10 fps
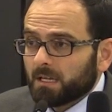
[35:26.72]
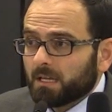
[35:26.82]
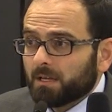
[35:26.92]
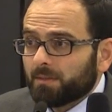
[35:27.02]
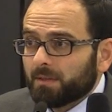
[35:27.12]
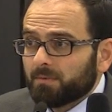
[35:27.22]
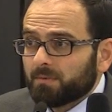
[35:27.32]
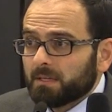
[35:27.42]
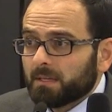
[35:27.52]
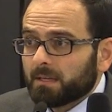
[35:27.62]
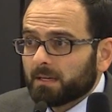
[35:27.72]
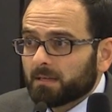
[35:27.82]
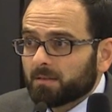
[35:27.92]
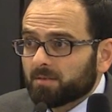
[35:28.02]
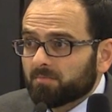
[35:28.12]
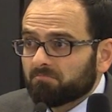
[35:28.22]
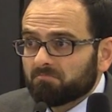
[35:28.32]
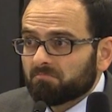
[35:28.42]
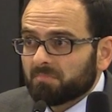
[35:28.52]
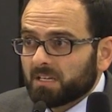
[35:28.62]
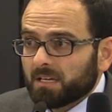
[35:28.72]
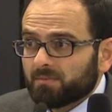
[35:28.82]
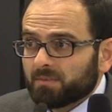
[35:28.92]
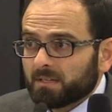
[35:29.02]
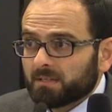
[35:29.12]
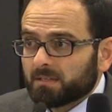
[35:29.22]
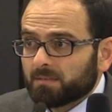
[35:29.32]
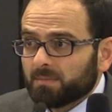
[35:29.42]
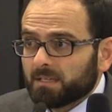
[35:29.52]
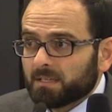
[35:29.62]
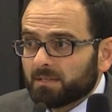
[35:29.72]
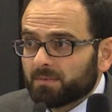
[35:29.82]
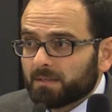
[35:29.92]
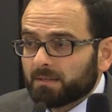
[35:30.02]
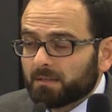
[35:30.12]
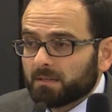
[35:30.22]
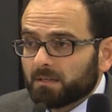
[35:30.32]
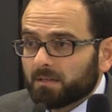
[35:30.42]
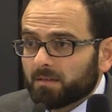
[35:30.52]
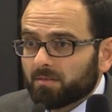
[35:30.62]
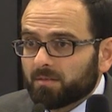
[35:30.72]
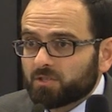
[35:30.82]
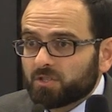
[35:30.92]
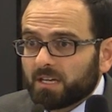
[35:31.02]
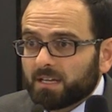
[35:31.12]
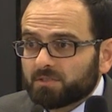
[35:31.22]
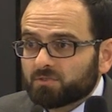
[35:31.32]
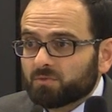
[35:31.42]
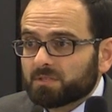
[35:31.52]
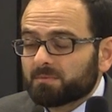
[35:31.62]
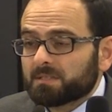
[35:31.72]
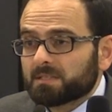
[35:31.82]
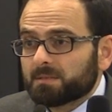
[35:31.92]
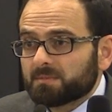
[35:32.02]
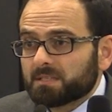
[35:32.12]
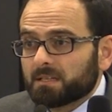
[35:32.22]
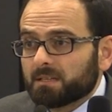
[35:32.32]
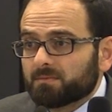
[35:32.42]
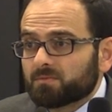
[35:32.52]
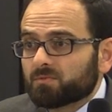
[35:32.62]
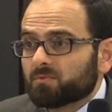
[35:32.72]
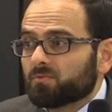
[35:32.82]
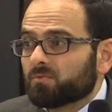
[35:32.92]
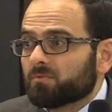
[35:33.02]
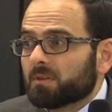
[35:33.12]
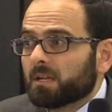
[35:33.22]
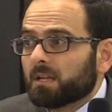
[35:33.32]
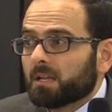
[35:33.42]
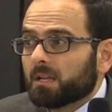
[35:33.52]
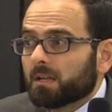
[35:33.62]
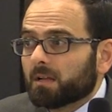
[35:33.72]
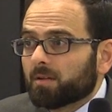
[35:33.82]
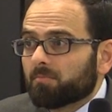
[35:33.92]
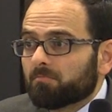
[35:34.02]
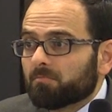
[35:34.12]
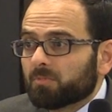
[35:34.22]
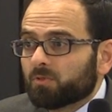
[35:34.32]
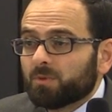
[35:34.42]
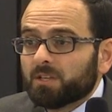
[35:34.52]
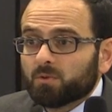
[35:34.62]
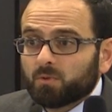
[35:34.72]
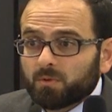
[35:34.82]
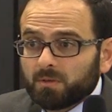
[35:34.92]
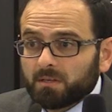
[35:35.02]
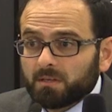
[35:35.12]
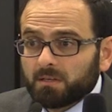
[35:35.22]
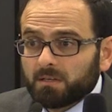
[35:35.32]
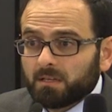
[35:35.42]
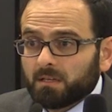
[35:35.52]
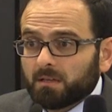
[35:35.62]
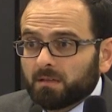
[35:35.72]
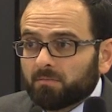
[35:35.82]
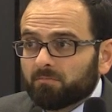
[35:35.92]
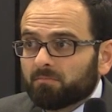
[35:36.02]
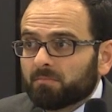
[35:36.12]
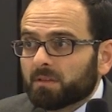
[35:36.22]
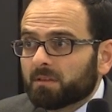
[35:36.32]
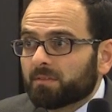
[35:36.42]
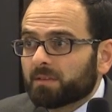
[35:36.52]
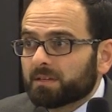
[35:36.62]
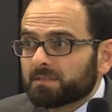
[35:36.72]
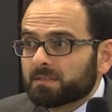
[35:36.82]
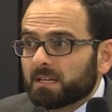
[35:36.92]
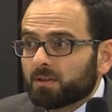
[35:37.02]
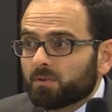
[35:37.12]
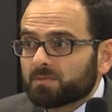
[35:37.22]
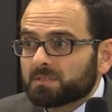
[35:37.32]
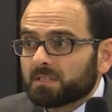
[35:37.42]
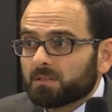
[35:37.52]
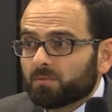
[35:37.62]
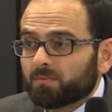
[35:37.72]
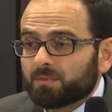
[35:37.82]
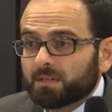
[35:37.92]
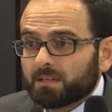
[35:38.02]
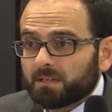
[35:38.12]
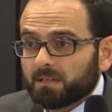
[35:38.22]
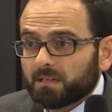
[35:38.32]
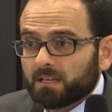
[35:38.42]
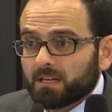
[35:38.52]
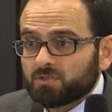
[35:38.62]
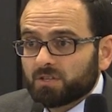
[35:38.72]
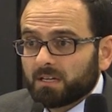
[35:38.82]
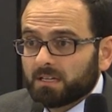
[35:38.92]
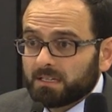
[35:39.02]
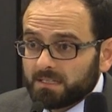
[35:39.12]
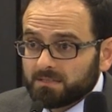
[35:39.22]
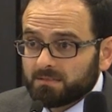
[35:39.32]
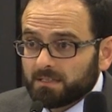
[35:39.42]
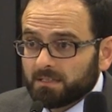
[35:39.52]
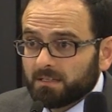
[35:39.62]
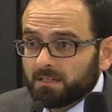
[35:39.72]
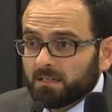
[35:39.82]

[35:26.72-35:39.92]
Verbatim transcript: uh, they feel that um, they have not been given uh, the chance to express themselves, to um, to be known. Um, uh, there is lack of study of their uh, culture and history